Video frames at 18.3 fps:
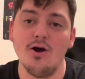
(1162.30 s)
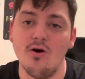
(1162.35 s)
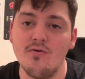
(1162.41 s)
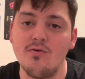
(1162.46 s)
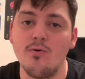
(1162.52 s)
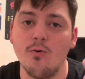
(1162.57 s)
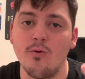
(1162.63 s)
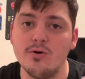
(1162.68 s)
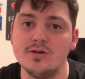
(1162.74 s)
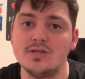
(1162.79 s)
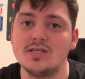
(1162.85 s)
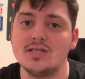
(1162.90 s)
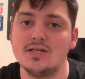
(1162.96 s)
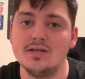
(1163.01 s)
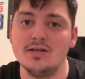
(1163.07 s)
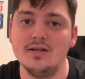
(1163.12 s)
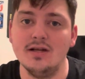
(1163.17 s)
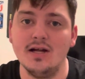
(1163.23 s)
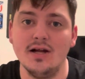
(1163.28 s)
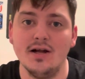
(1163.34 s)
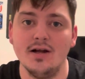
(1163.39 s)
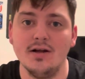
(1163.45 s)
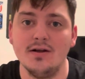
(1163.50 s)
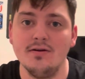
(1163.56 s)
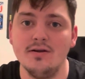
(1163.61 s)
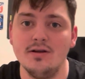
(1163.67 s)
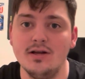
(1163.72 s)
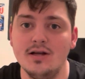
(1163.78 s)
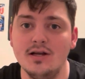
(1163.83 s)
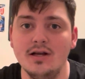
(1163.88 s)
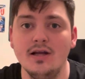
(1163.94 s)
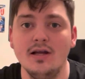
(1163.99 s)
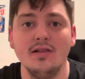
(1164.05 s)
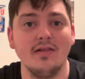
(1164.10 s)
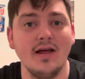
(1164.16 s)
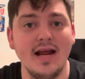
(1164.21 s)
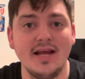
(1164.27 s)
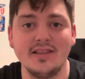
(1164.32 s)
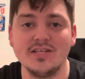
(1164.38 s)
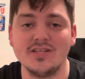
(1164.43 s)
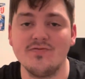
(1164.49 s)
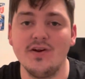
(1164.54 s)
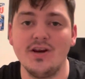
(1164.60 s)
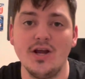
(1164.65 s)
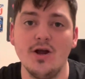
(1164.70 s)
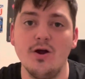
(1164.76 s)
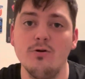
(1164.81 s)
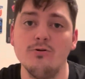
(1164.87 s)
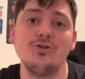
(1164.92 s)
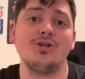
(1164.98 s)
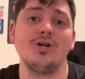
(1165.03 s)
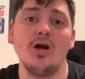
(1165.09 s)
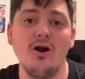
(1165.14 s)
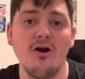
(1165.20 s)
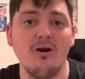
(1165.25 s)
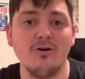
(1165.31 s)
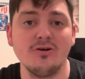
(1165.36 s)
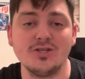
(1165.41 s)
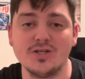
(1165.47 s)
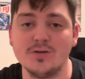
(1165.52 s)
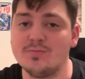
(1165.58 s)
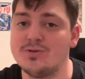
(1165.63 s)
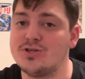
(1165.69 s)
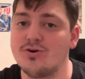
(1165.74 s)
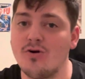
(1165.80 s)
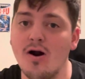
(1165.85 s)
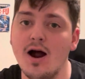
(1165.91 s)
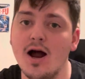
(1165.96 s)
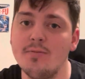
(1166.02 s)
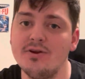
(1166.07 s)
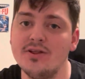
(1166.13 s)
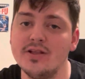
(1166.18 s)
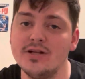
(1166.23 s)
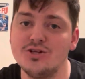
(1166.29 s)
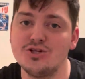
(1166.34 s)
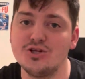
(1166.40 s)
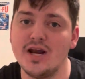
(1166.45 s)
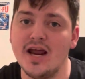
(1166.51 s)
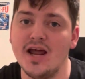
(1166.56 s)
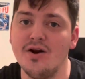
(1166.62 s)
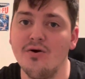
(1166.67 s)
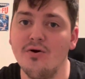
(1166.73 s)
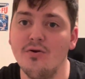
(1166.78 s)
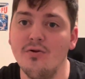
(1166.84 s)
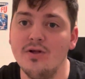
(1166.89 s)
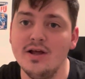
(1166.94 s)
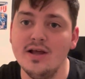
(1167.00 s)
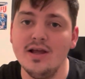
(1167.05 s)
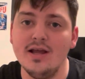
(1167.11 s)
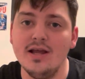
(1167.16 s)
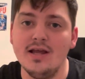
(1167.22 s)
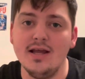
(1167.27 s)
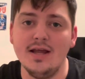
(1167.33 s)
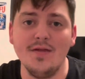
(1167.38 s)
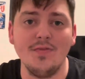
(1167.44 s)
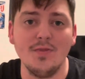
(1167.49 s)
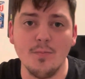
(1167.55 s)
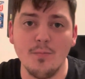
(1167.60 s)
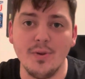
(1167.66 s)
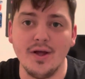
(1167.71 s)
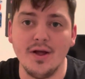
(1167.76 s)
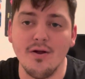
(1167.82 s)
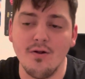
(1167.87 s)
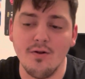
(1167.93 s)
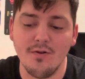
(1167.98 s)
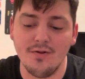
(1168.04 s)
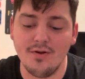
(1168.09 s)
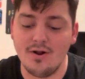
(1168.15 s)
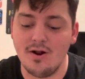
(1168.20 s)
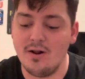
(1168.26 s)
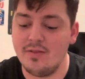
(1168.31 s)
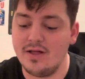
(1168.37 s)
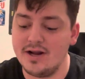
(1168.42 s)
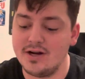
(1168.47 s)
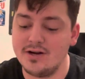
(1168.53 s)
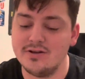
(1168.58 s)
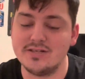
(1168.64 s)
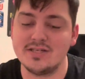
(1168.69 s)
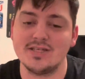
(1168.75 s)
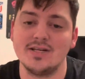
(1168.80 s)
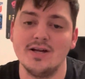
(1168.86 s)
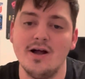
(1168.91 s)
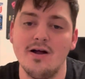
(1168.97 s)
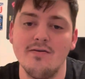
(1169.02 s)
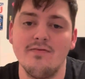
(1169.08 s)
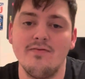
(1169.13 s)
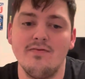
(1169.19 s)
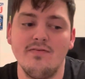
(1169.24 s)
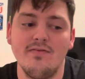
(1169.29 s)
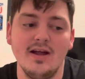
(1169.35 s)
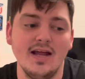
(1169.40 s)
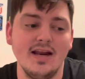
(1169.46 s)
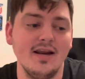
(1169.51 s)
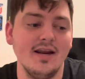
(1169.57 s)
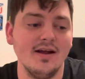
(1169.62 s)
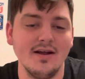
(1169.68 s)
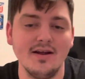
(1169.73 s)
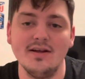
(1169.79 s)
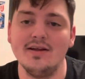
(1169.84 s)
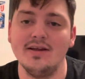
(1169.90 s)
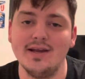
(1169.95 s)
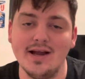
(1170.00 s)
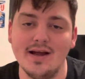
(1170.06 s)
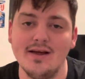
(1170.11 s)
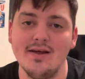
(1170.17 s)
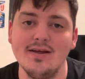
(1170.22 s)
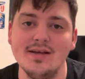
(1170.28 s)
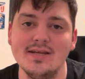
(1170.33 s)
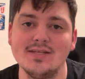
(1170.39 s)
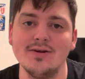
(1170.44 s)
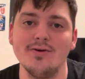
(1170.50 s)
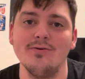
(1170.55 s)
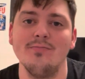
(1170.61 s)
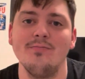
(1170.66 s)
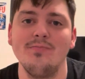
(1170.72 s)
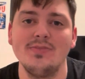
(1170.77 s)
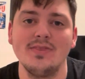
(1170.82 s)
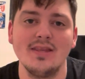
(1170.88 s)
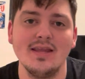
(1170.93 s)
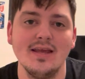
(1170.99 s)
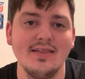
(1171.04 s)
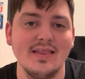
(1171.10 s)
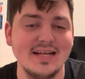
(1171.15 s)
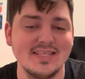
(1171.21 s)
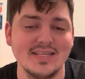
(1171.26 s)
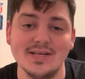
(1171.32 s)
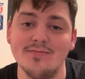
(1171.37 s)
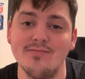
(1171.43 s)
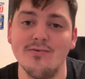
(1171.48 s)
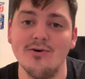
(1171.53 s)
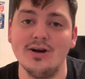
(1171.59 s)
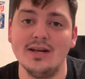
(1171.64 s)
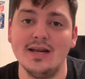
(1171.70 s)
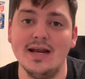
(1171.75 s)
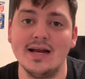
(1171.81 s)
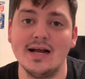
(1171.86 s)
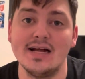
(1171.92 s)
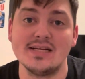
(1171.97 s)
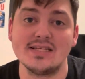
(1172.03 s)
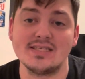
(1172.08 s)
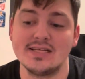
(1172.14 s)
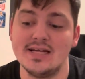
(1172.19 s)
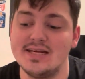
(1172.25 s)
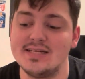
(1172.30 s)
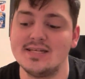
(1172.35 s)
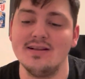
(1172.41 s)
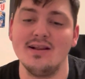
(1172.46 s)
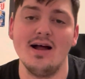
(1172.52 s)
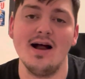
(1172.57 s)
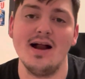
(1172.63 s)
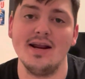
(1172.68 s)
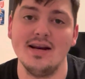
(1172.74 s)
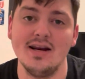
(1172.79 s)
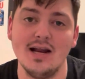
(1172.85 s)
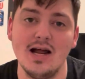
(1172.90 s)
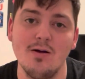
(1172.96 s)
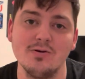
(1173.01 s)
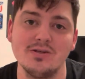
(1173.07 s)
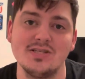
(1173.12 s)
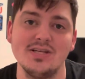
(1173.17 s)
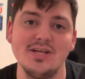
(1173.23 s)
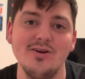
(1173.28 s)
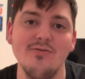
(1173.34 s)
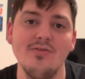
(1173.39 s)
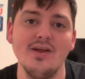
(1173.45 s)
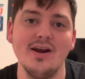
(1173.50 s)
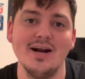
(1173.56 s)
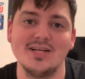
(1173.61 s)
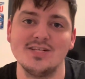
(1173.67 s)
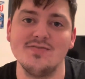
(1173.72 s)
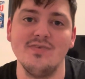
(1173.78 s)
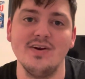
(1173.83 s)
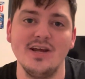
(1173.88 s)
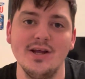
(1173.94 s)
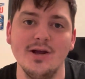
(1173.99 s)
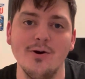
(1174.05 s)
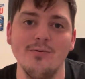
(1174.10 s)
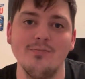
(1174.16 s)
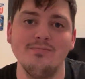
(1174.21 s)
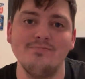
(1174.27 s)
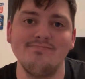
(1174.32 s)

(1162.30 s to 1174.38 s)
course, like this video, share, subscribe to the channel, hit the bell, all that good stuff. And yeah, so that's it for today, guys. Thanks a lot, and I will see you in the next video.